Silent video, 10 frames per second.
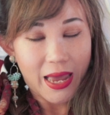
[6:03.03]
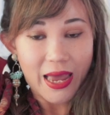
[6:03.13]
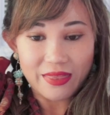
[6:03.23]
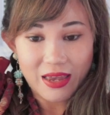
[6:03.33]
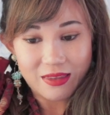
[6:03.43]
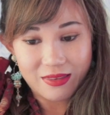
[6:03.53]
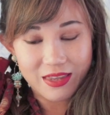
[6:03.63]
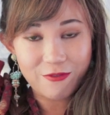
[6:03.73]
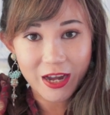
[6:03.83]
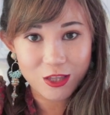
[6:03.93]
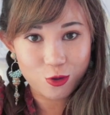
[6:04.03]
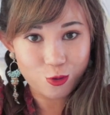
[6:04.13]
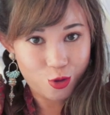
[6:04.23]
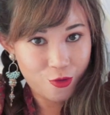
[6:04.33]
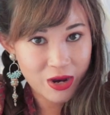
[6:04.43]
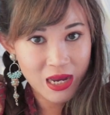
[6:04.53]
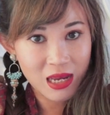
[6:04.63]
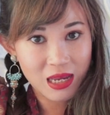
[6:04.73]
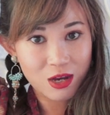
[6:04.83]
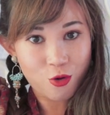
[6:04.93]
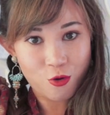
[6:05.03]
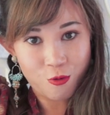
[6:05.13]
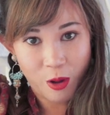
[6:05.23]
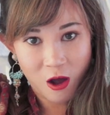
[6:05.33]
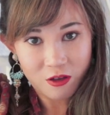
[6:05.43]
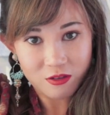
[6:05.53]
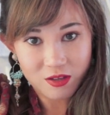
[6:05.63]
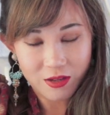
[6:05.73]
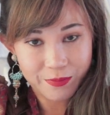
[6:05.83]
and then divide into 3 equal parts.